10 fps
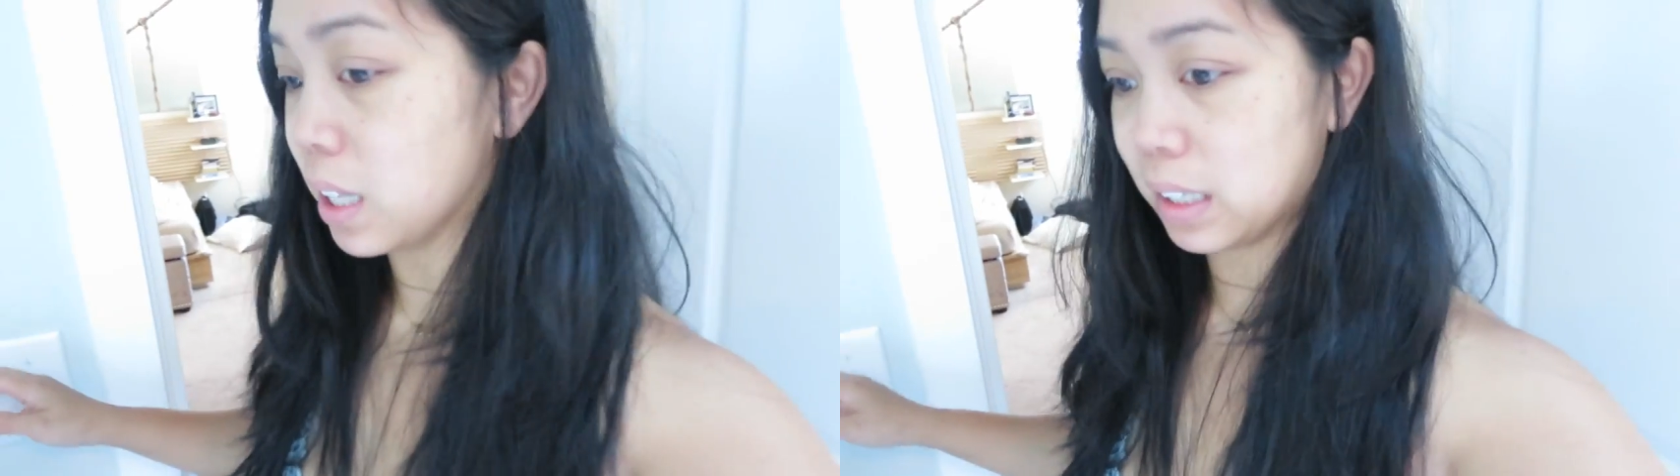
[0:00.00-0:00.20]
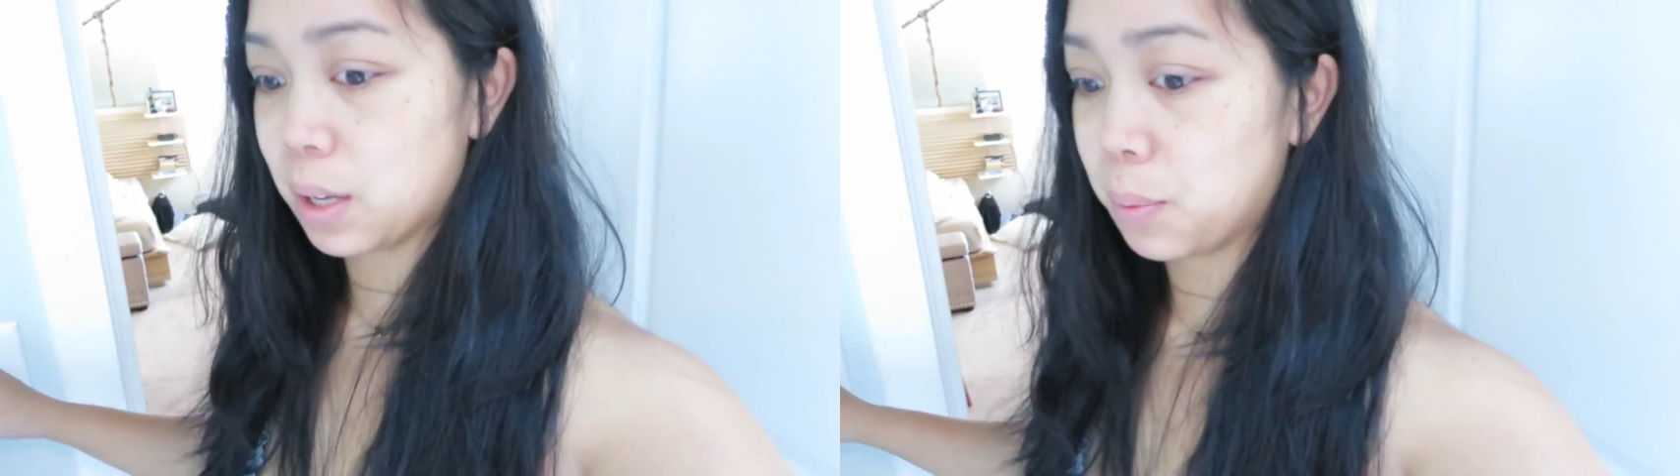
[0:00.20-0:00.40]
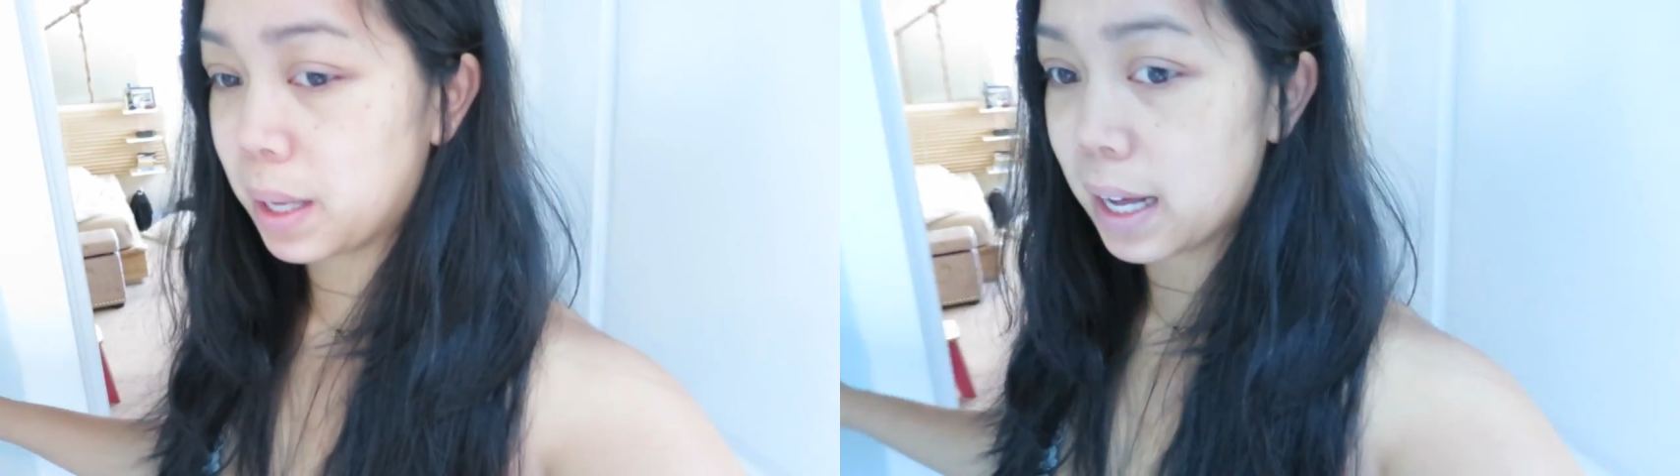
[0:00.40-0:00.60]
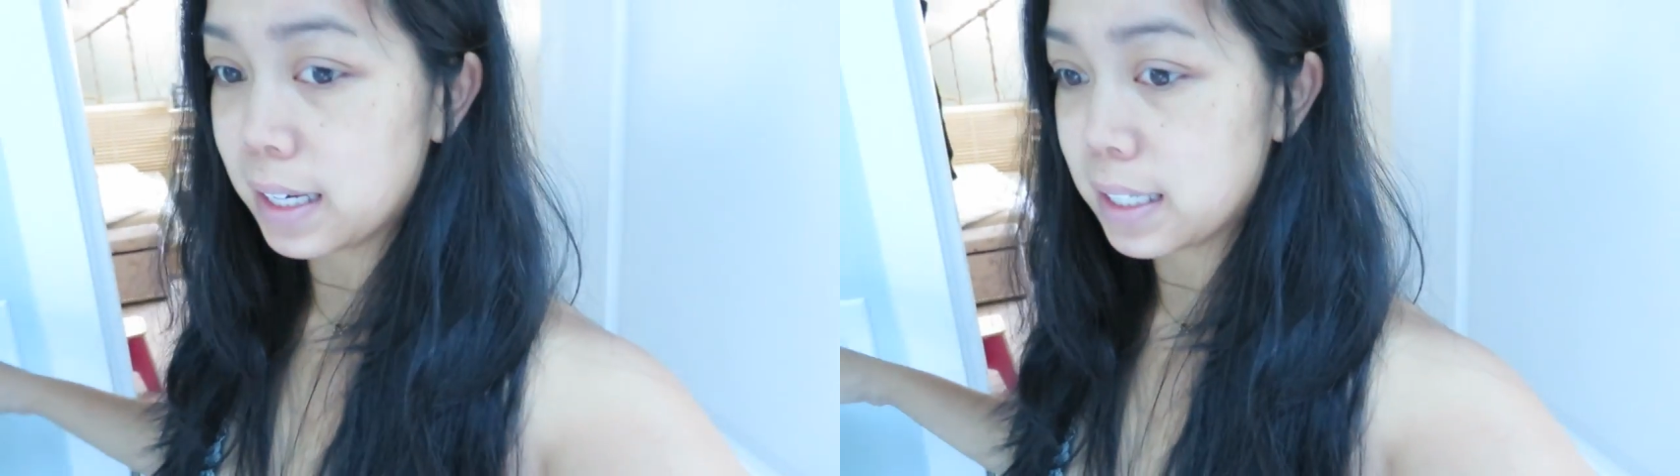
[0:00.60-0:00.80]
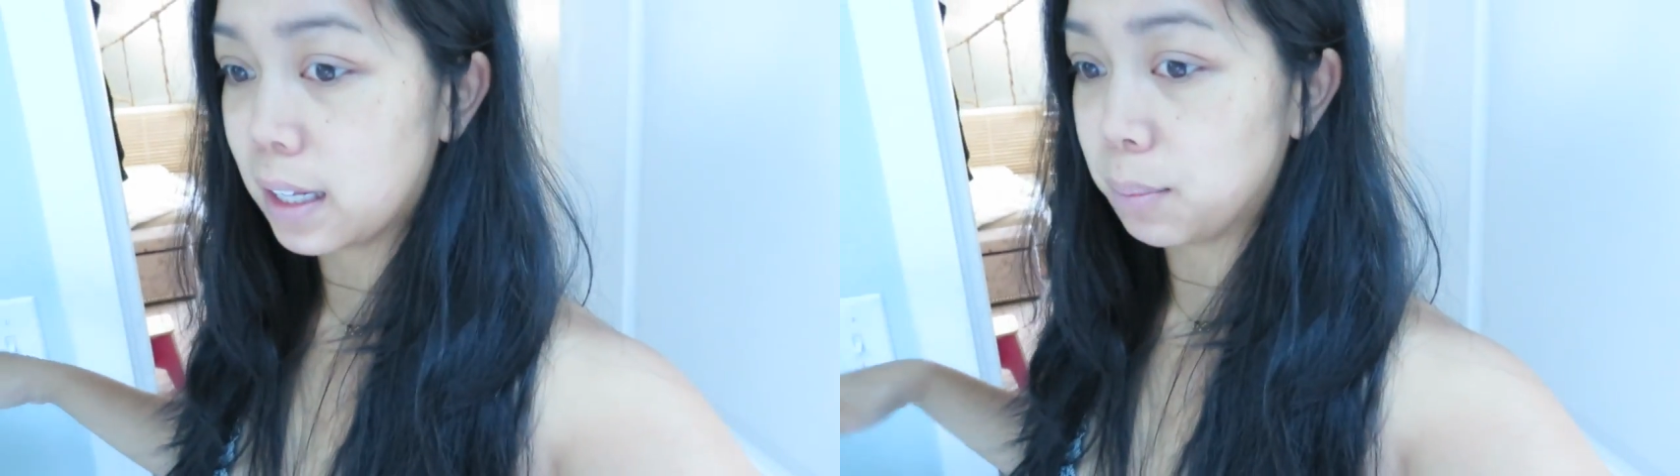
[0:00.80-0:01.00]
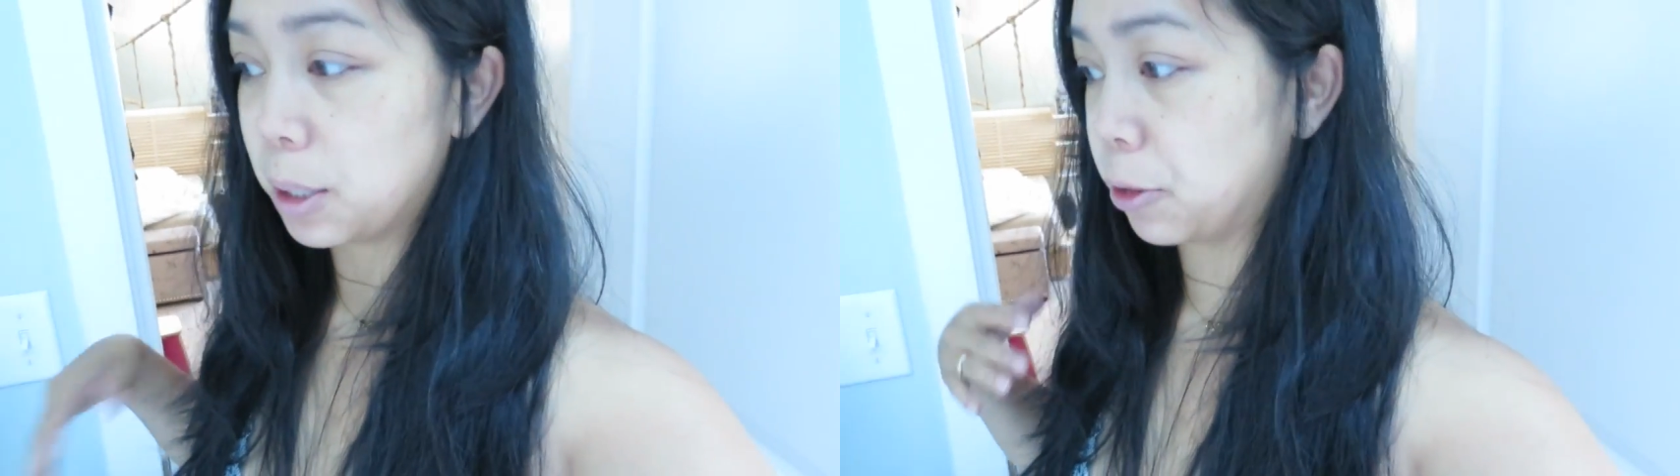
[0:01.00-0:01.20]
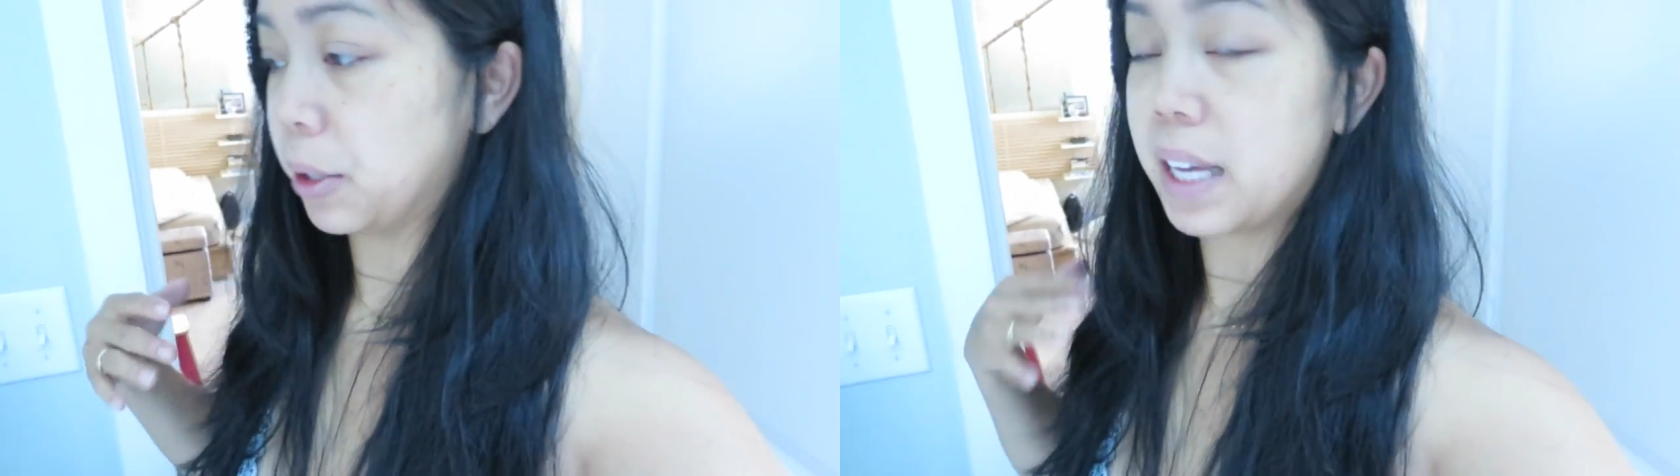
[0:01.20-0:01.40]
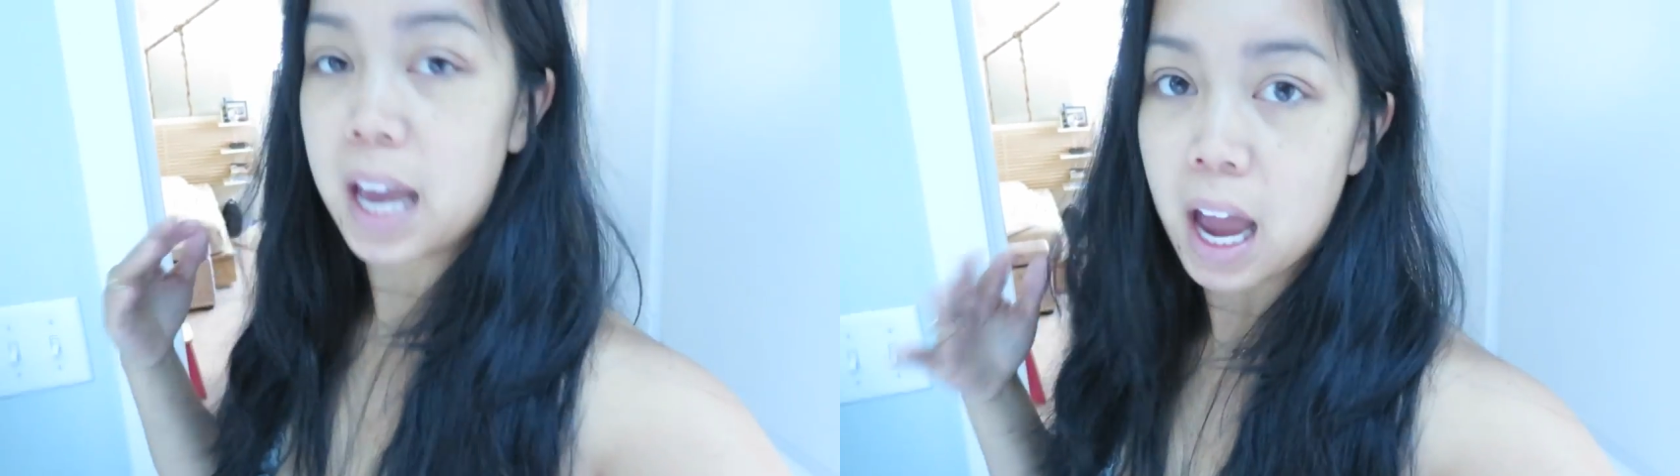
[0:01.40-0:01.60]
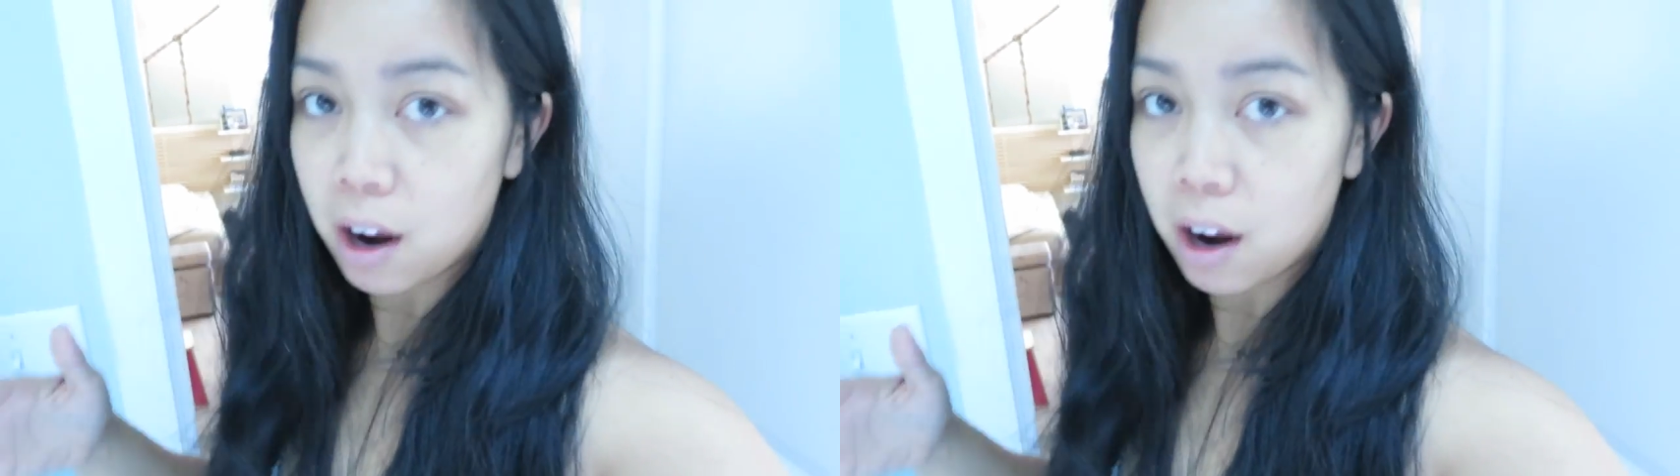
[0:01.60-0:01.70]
Like, we gotta tell him literally